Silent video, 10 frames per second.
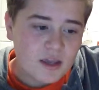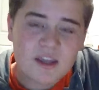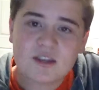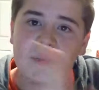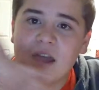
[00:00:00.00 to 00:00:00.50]

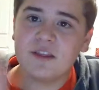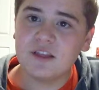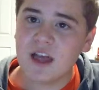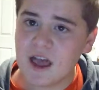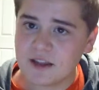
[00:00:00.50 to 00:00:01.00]
gets paid
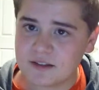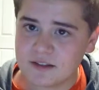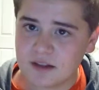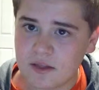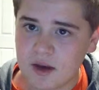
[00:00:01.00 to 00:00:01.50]

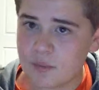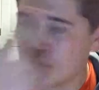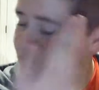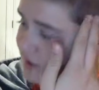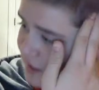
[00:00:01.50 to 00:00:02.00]
less than a
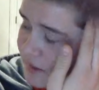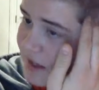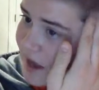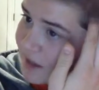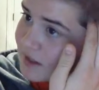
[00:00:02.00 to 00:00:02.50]
person
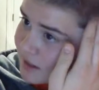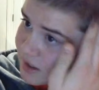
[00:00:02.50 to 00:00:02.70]
that